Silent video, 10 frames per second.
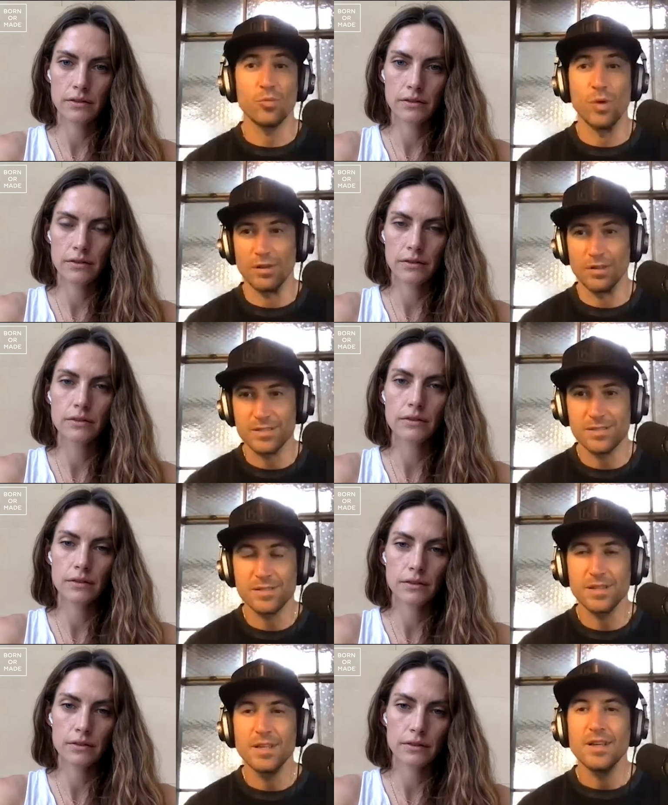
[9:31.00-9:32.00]
Speaker 1: wellness,
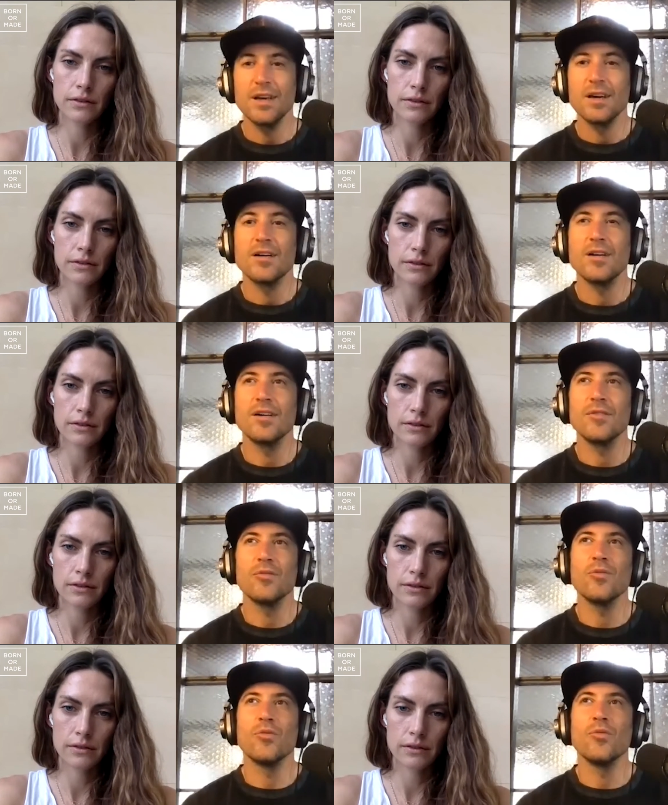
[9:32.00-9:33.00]

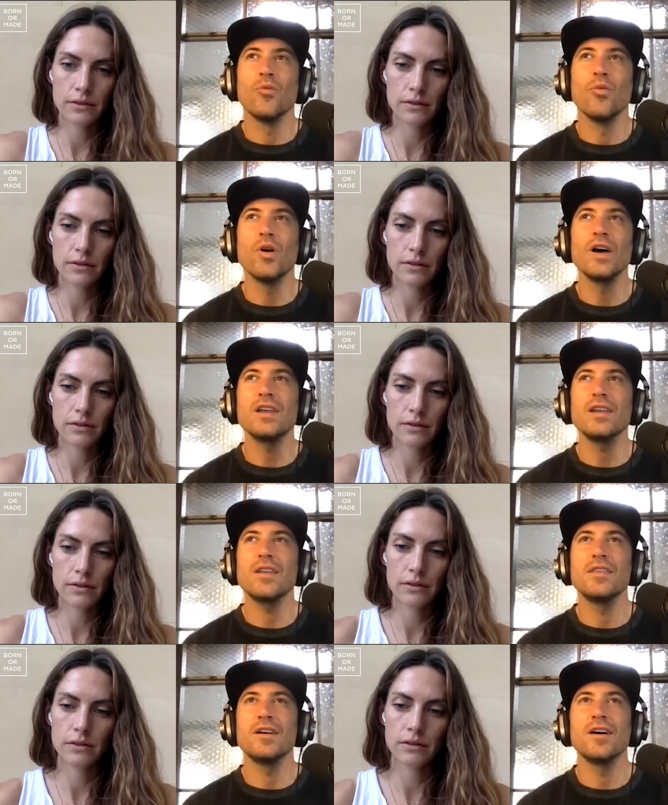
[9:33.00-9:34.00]
what
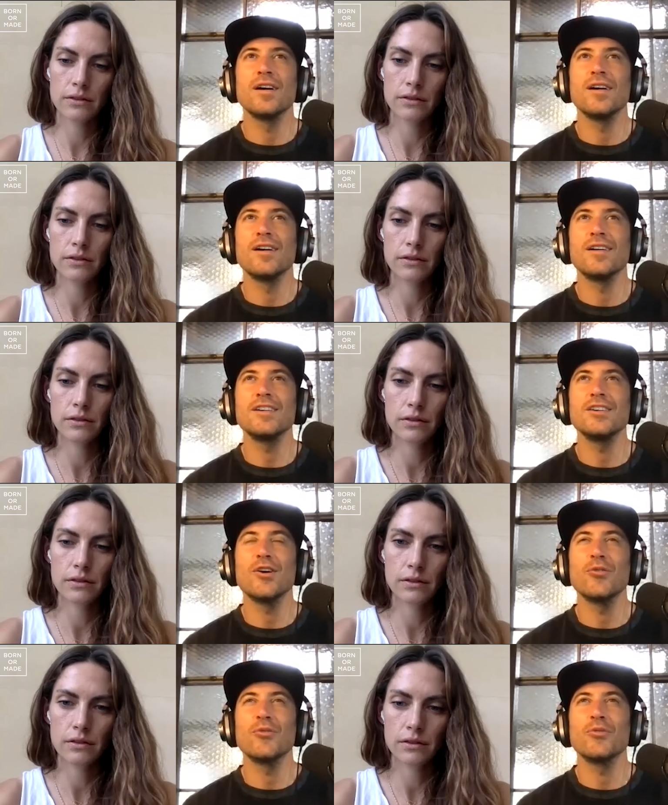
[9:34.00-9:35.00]
the, you
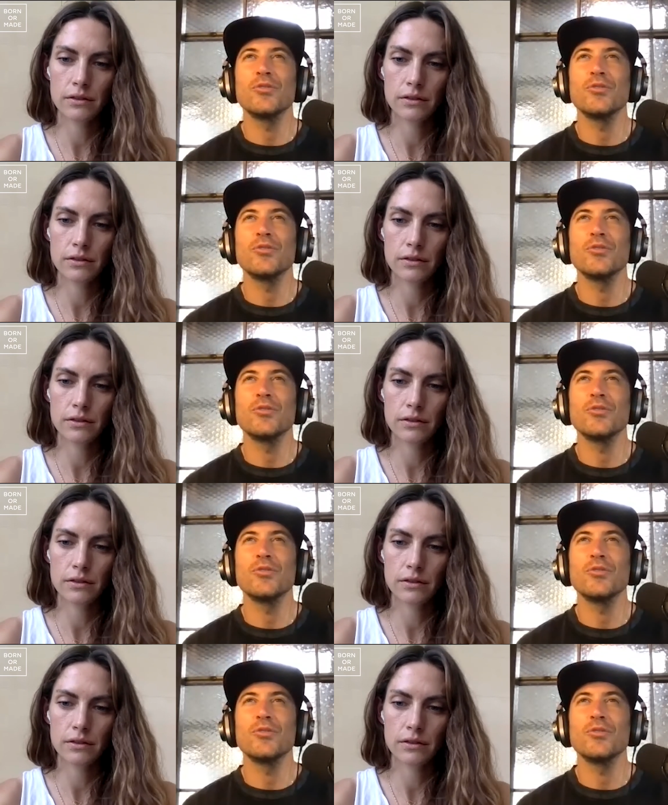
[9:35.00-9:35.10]
know,